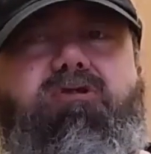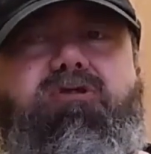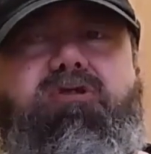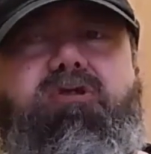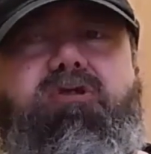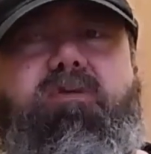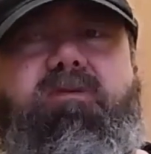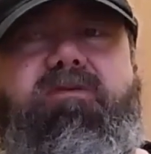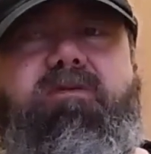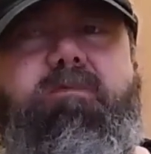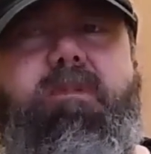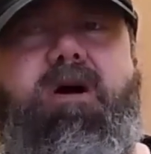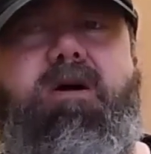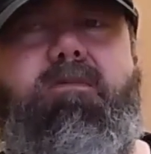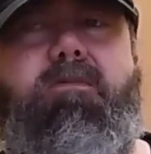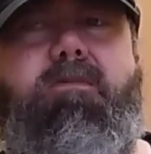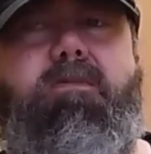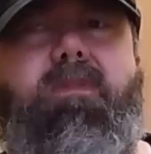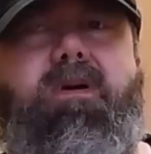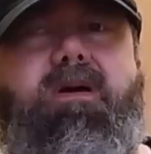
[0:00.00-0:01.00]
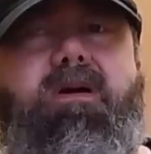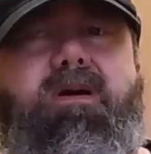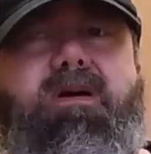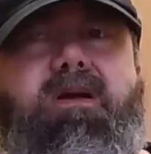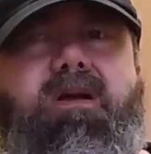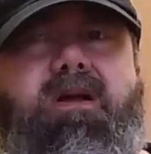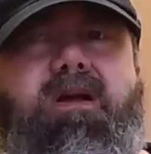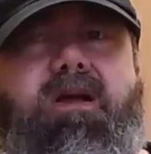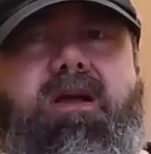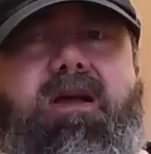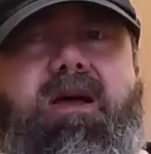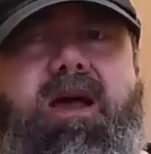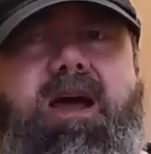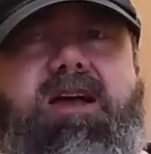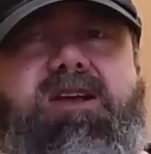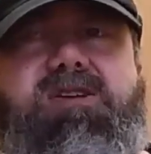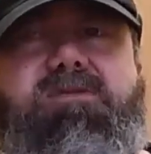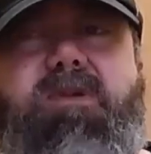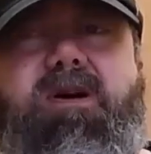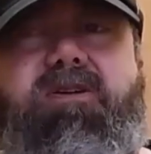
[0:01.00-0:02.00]
Suit with Mum.
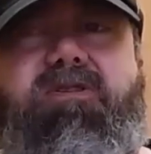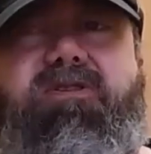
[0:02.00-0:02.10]
As you may have